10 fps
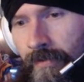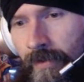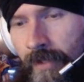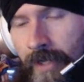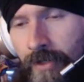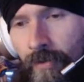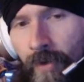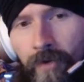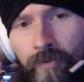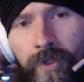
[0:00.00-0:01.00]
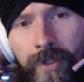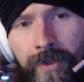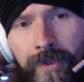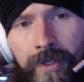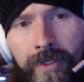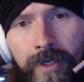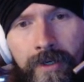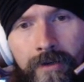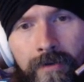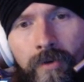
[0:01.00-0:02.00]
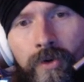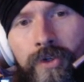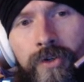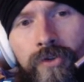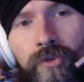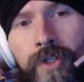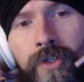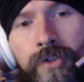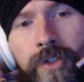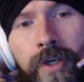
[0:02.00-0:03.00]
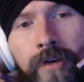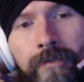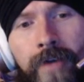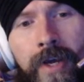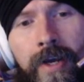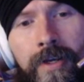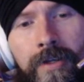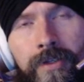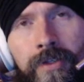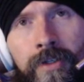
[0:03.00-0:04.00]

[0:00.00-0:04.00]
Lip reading: that you are real authentic, or do you treat yourself as